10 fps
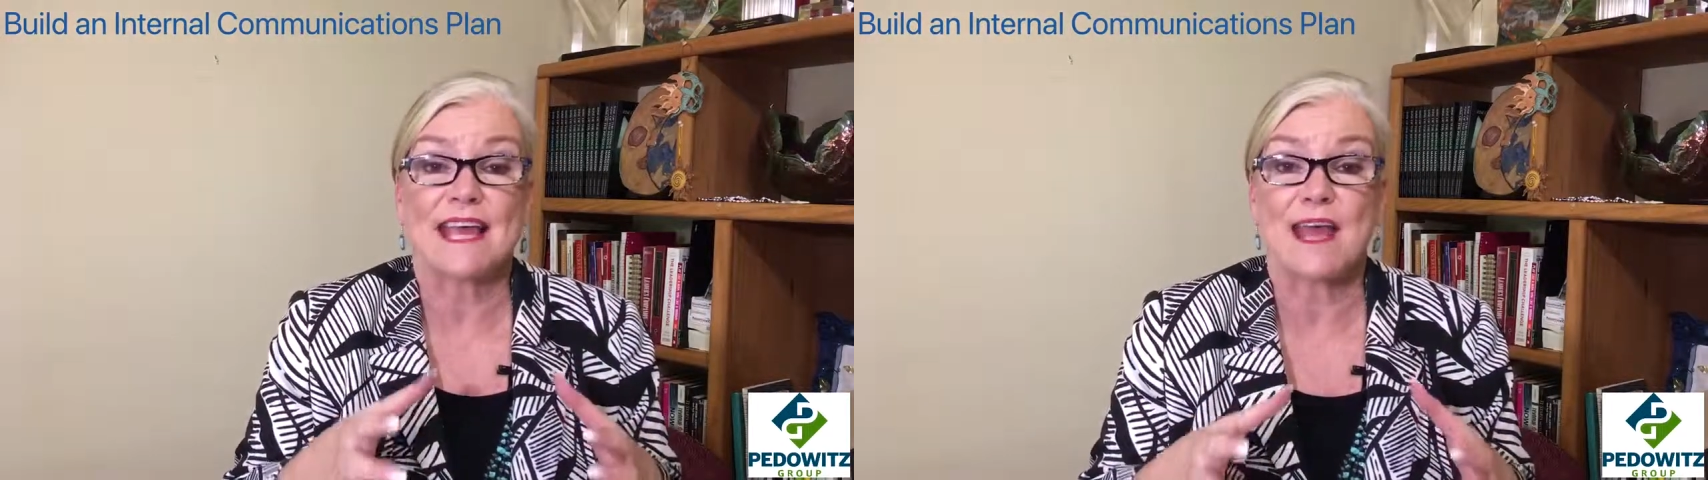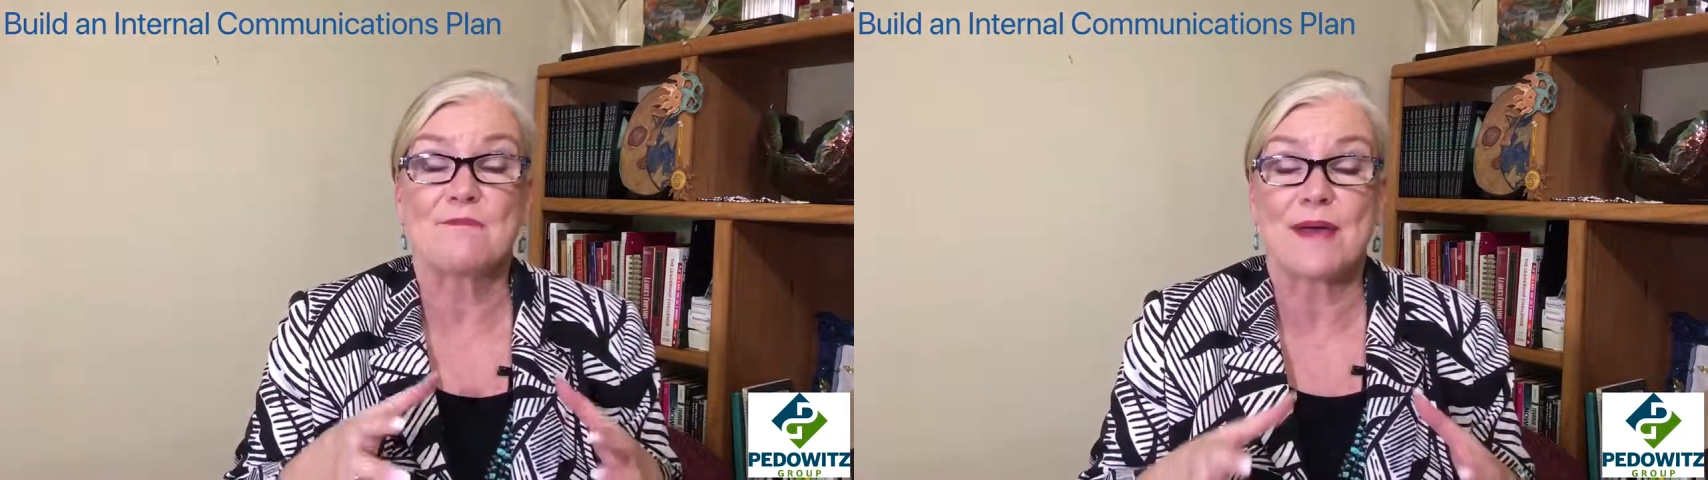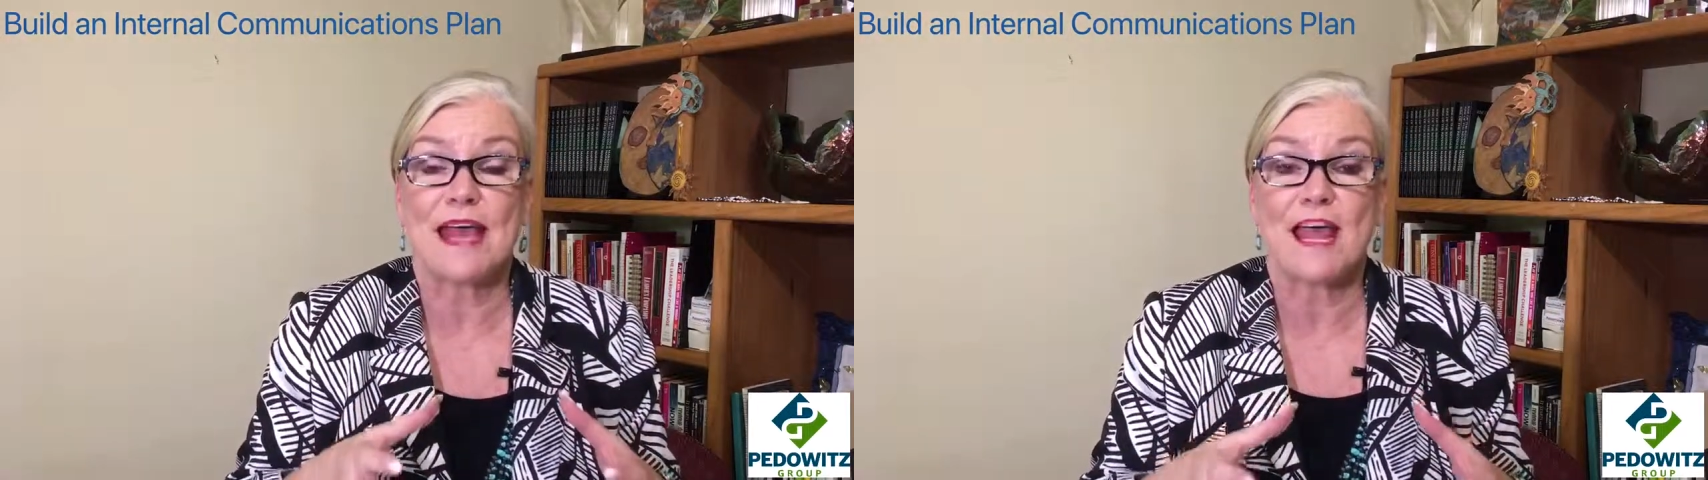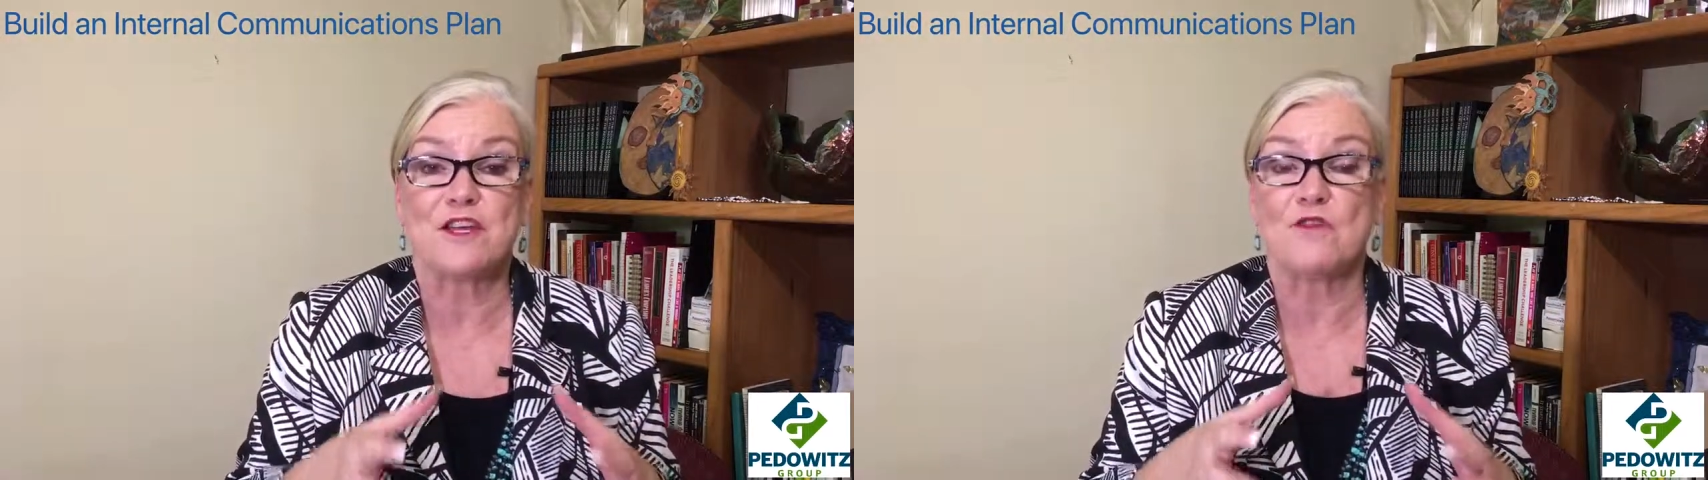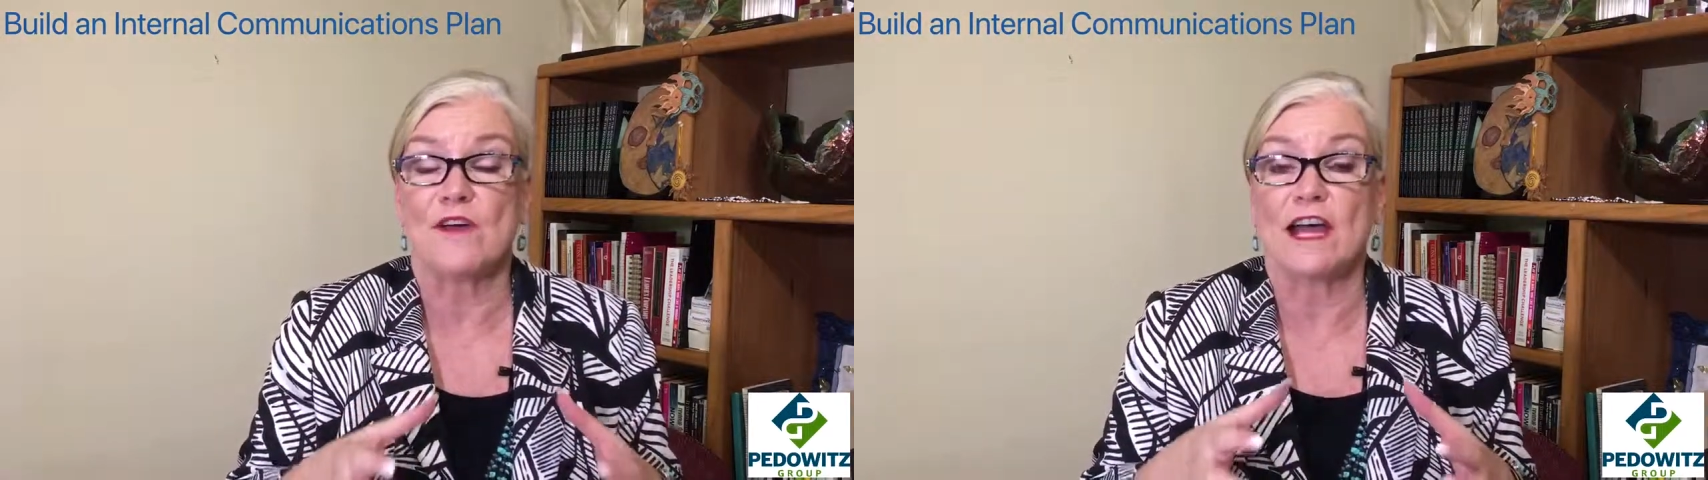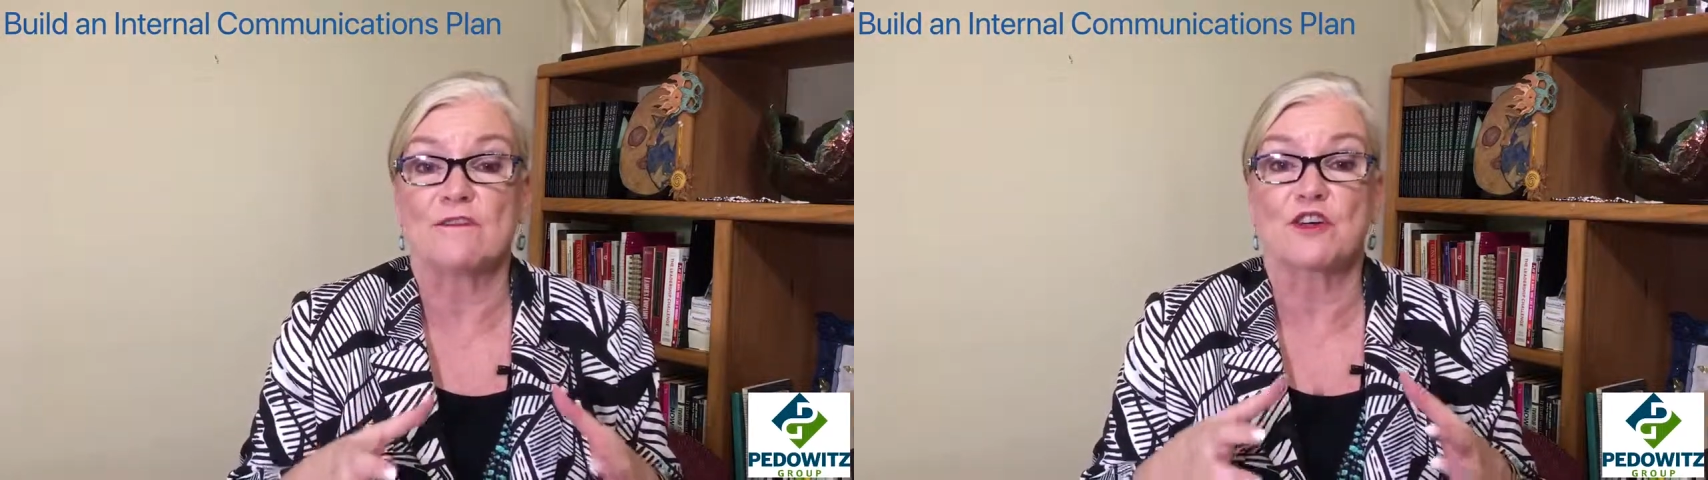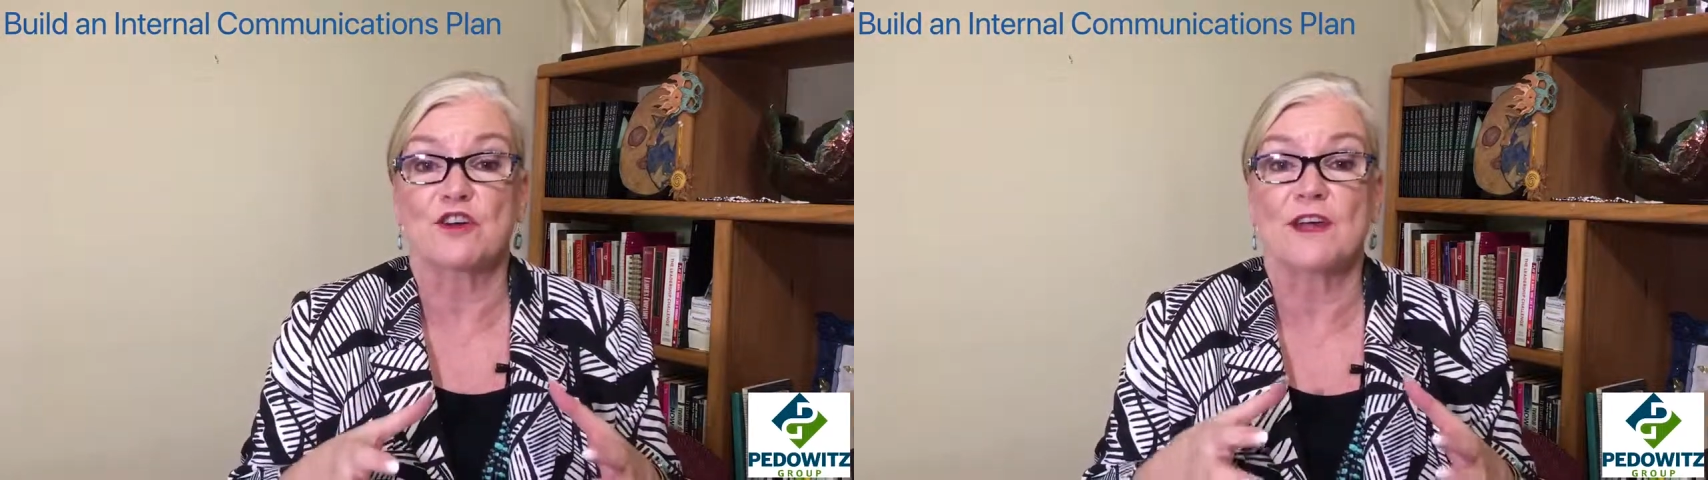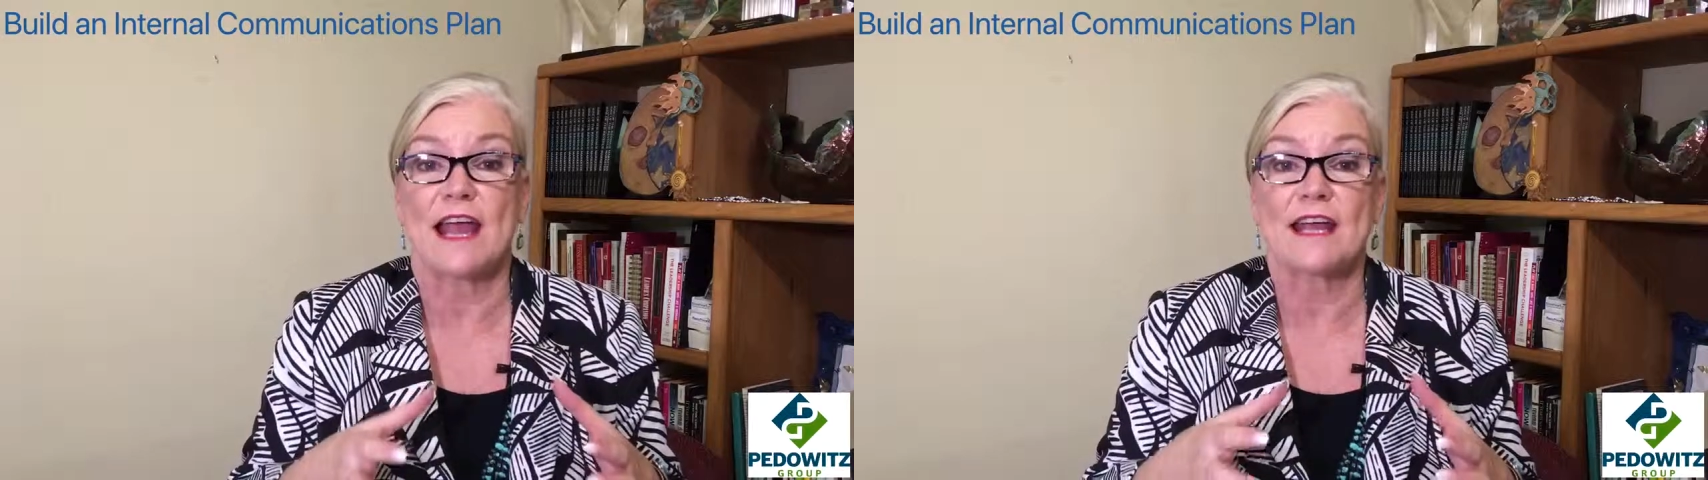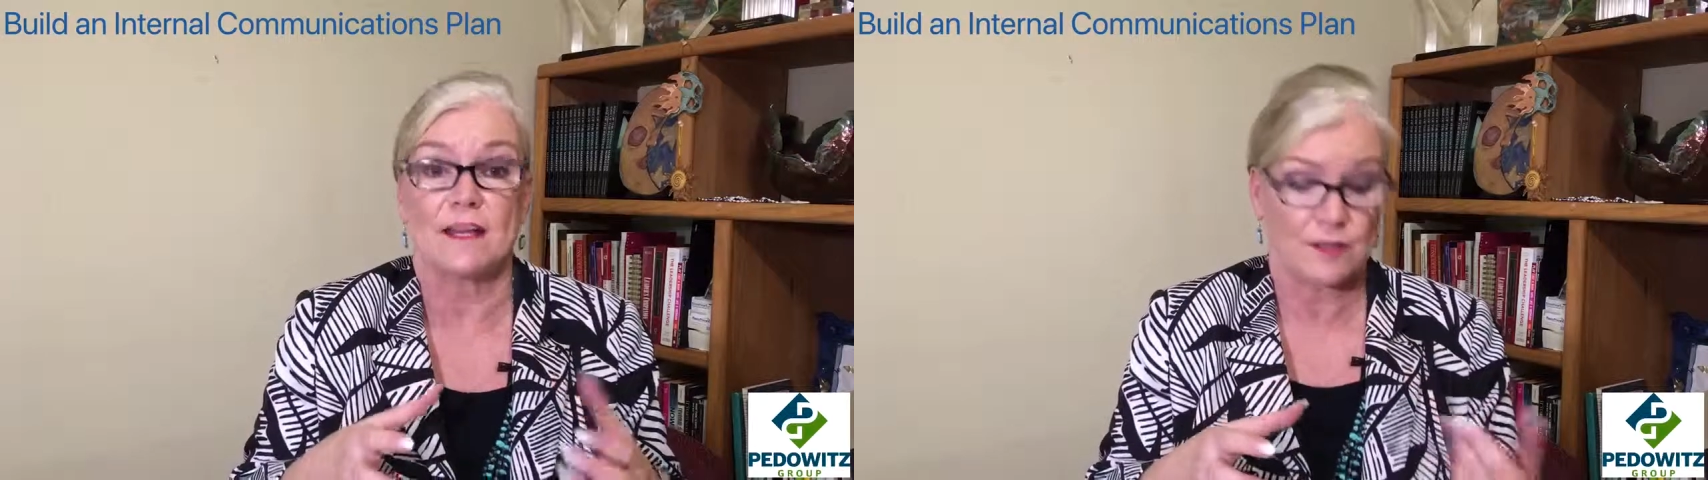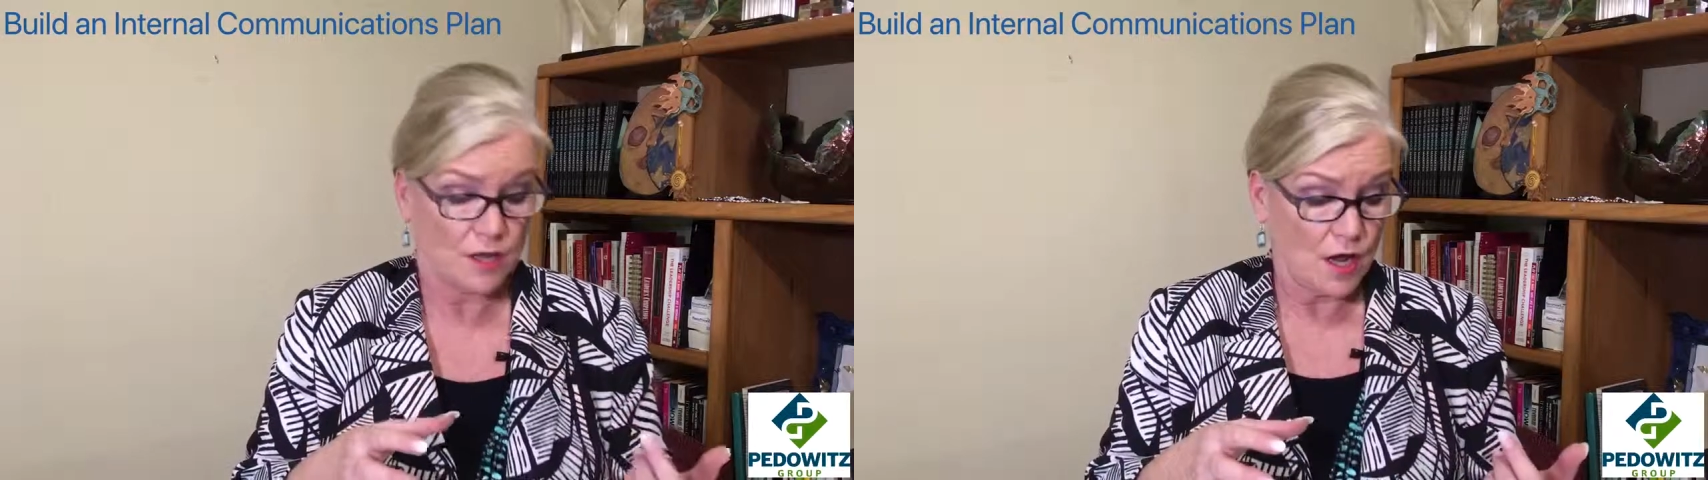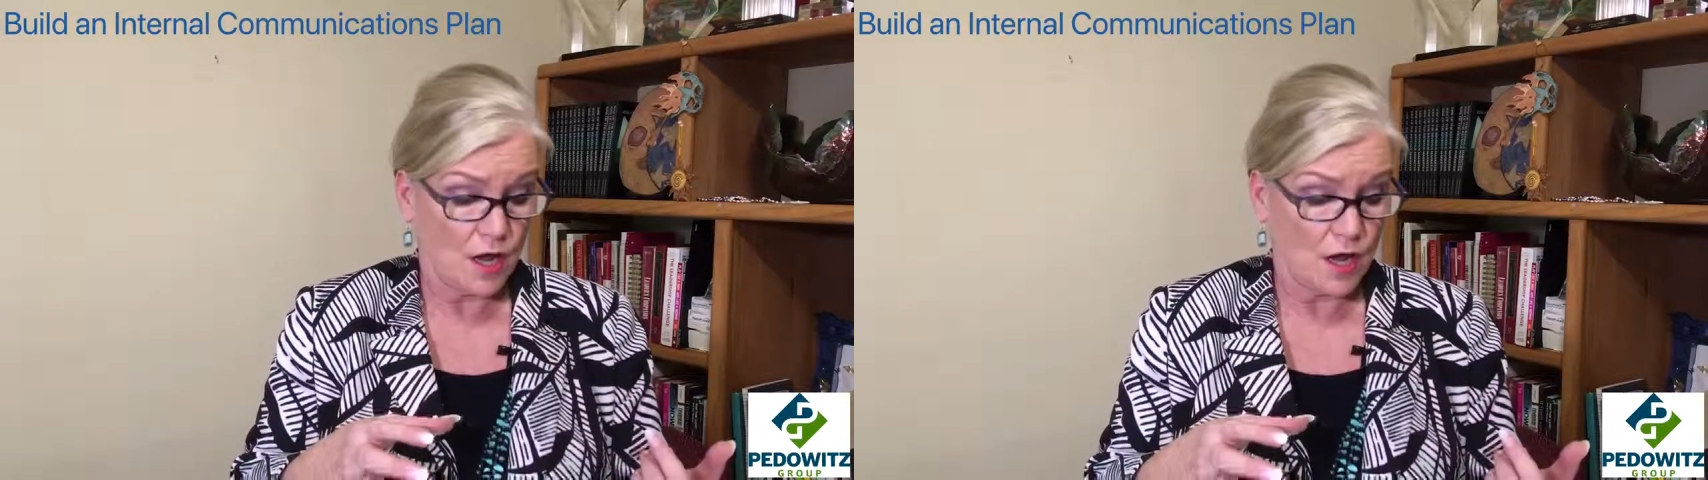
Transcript: campaign you've ever created.